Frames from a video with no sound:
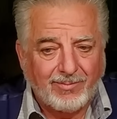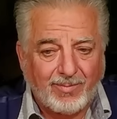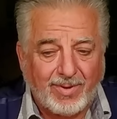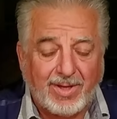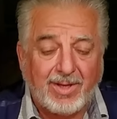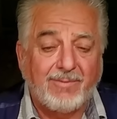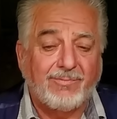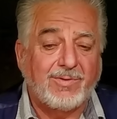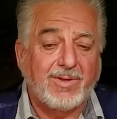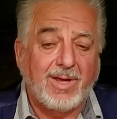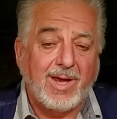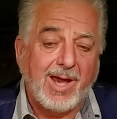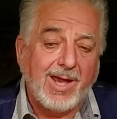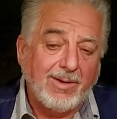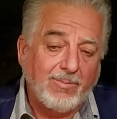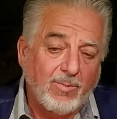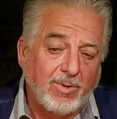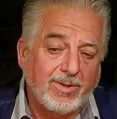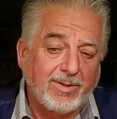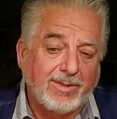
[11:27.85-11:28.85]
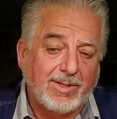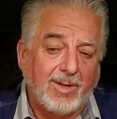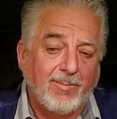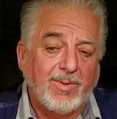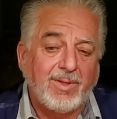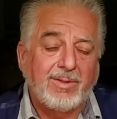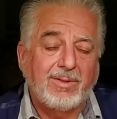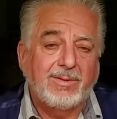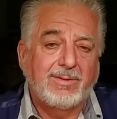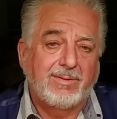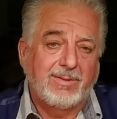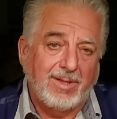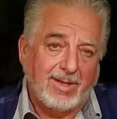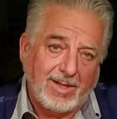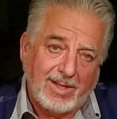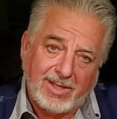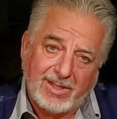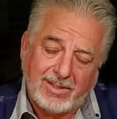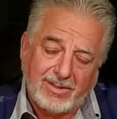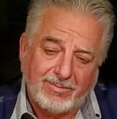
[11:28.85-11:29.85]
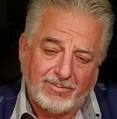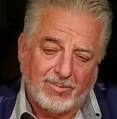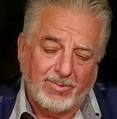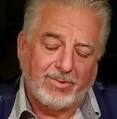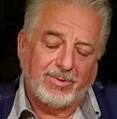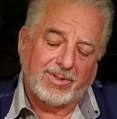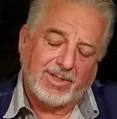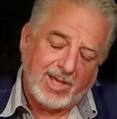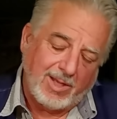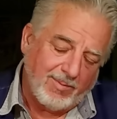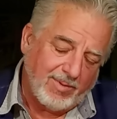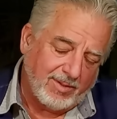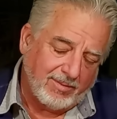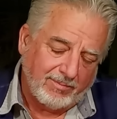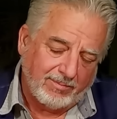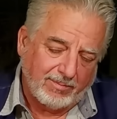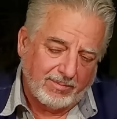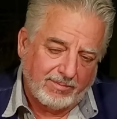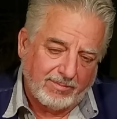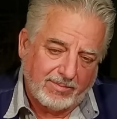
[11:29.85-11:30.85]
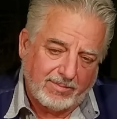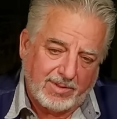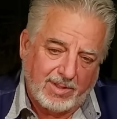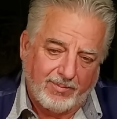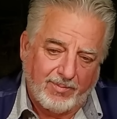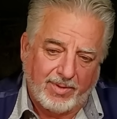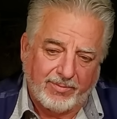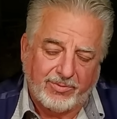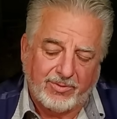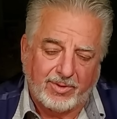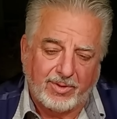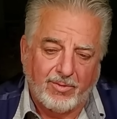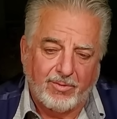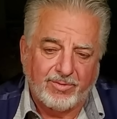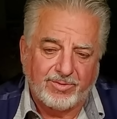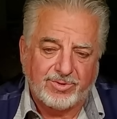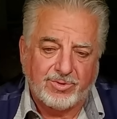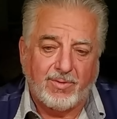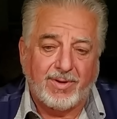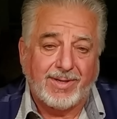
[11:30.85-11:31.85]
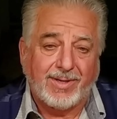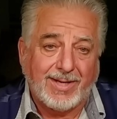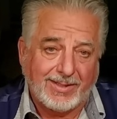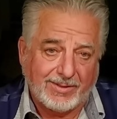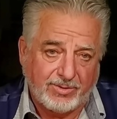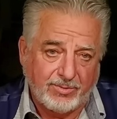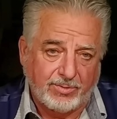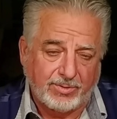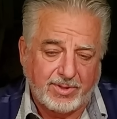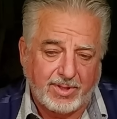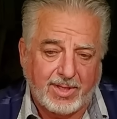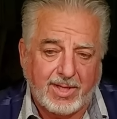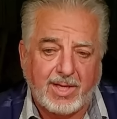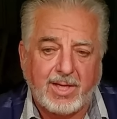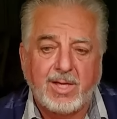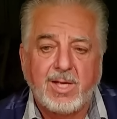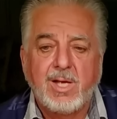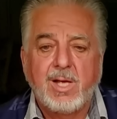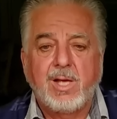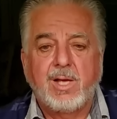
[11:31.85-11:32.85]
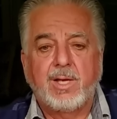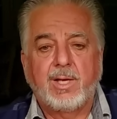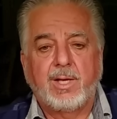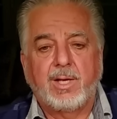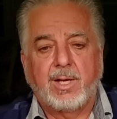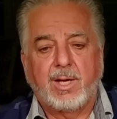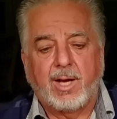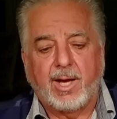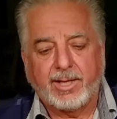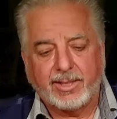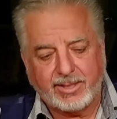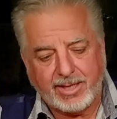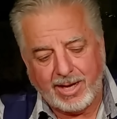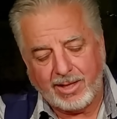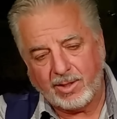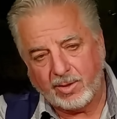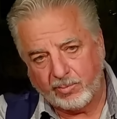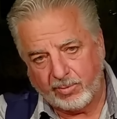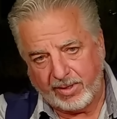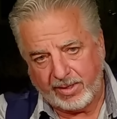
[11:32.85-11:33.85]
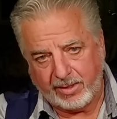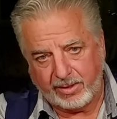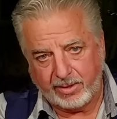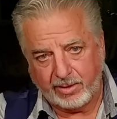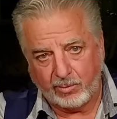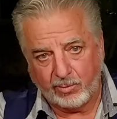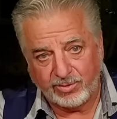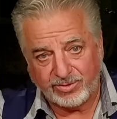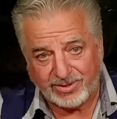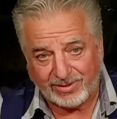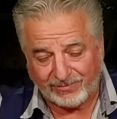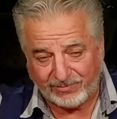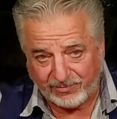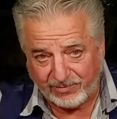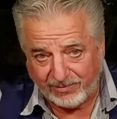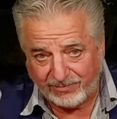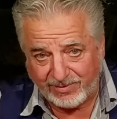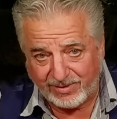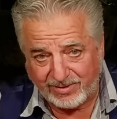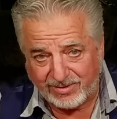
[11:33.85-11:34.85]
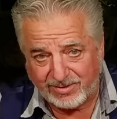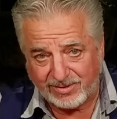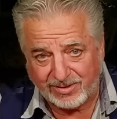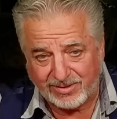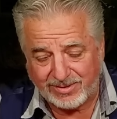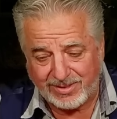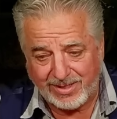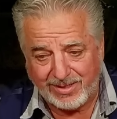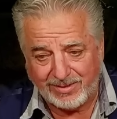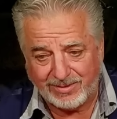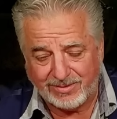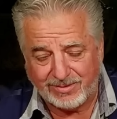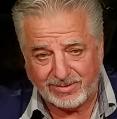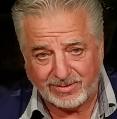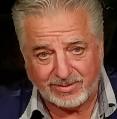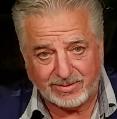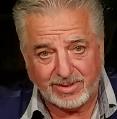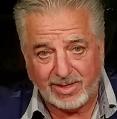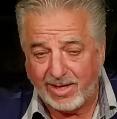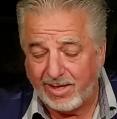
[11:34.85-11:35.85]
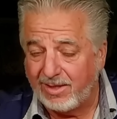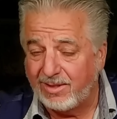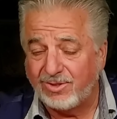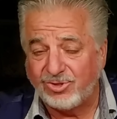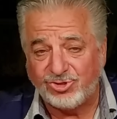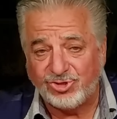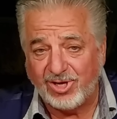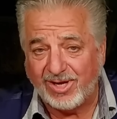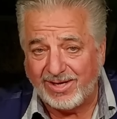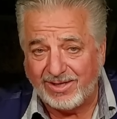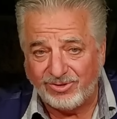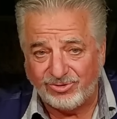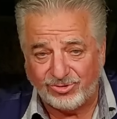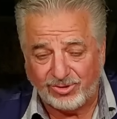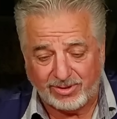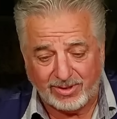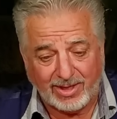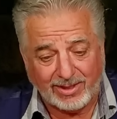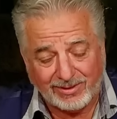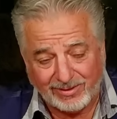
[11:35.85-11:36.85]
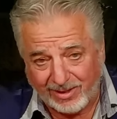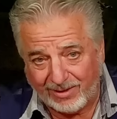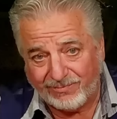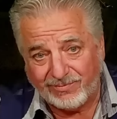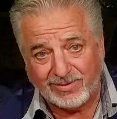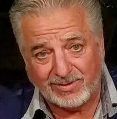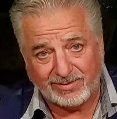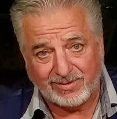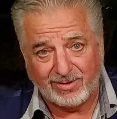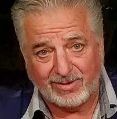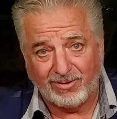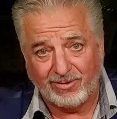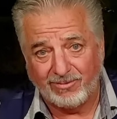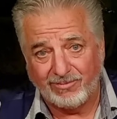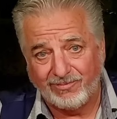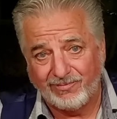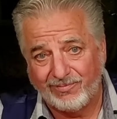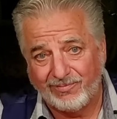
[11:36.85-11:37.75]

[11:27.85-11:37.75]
Man, I had one come in today. Well, it came in a month ago or so. I got to it today. I calibrated it. Was at 56 ounces. I didn't change it. I left it there.